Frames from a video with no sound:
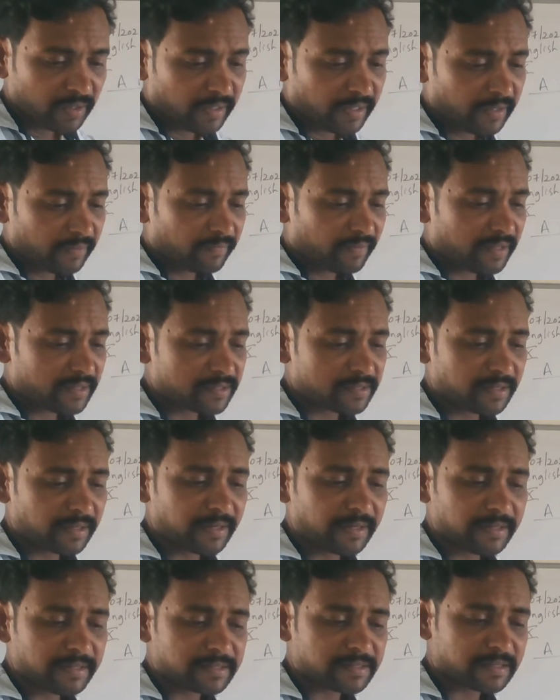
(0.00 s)
He
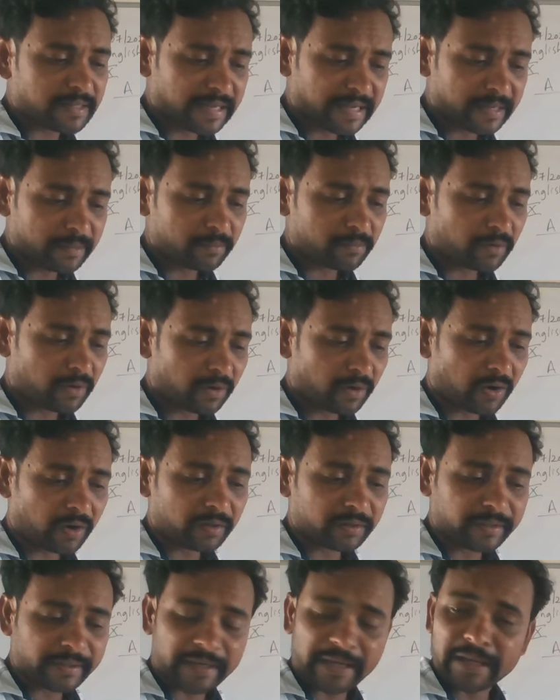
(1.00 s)
wasted his time and
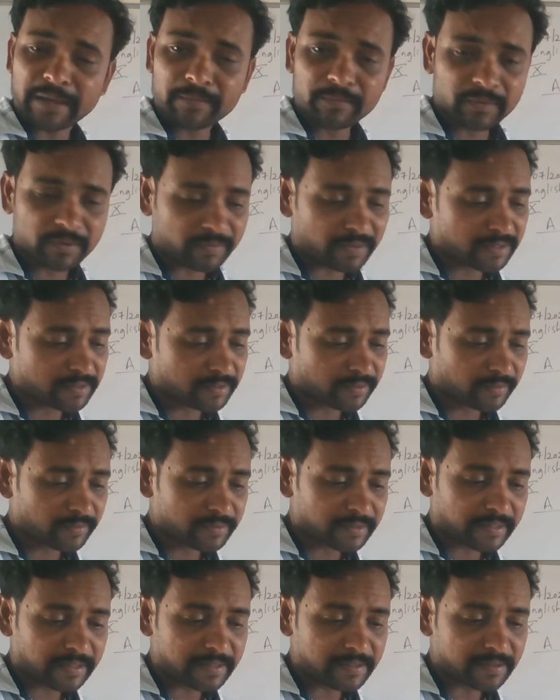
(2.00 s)
all the time was
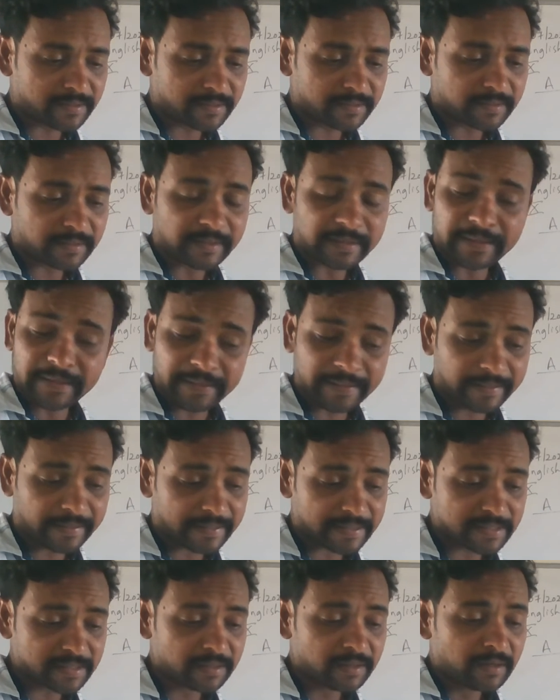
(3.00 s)
useless,
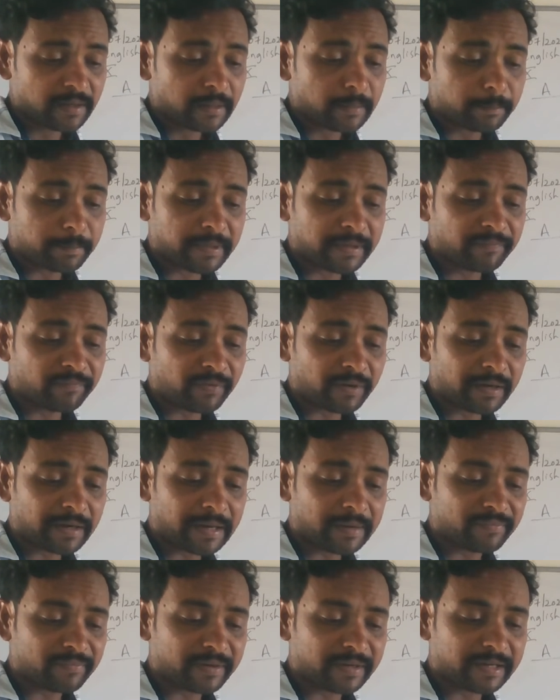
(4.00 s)
needless. People
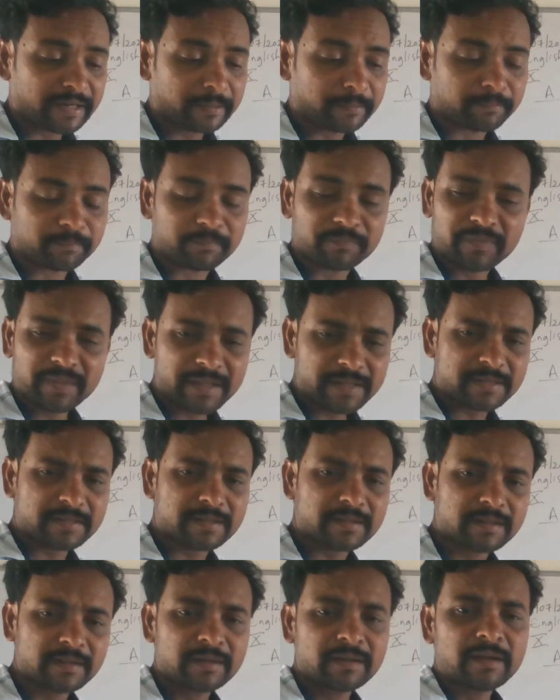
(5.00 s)
laugh at him. Yes,
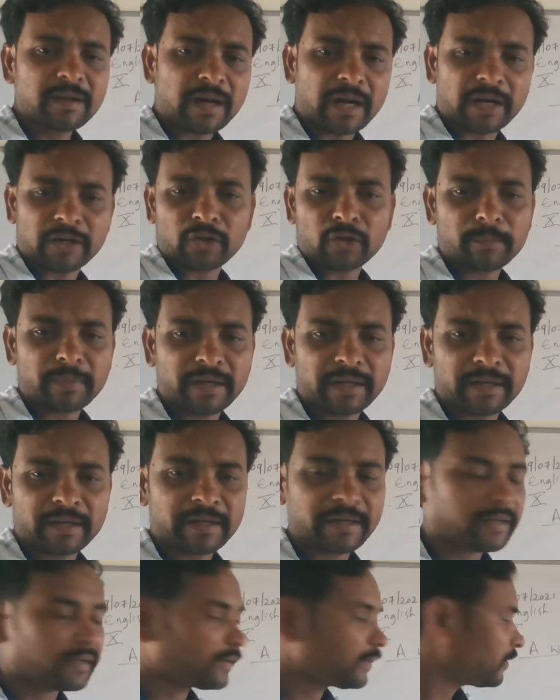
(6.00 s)

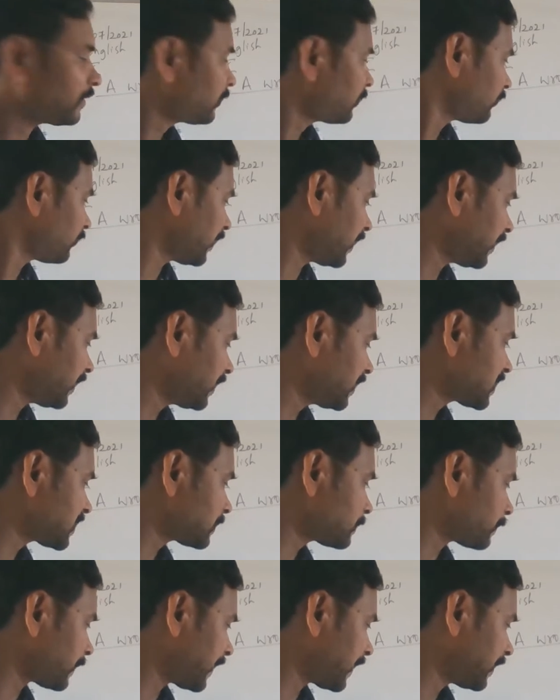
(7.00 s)
automatically when he
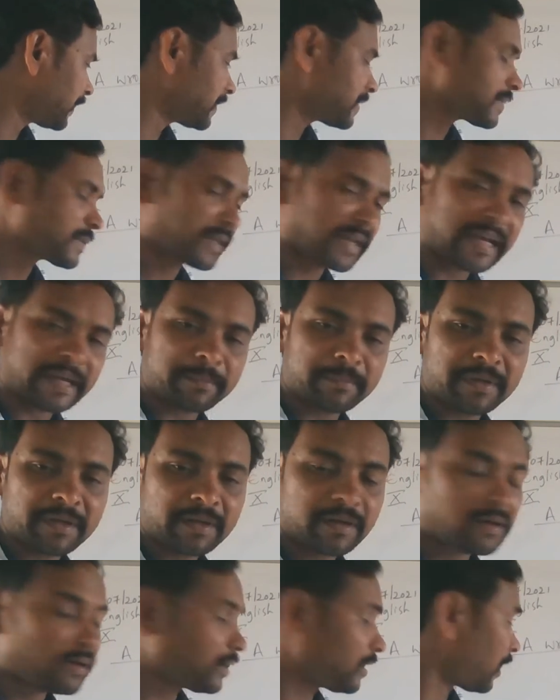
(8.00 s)
spent his
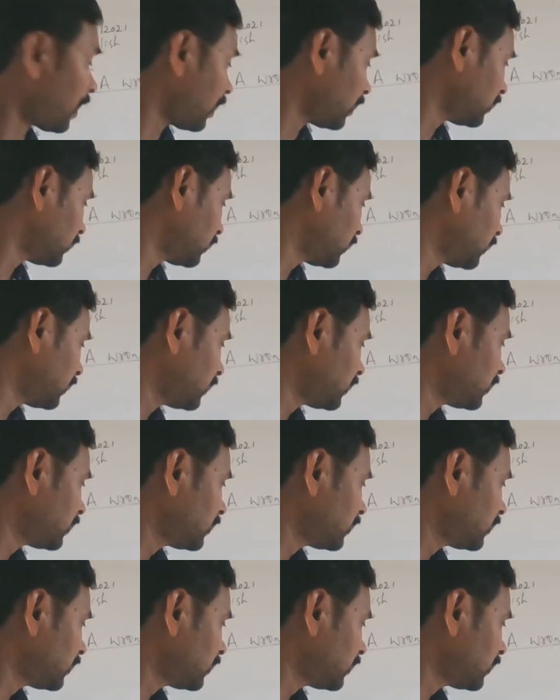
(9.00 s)
timing on the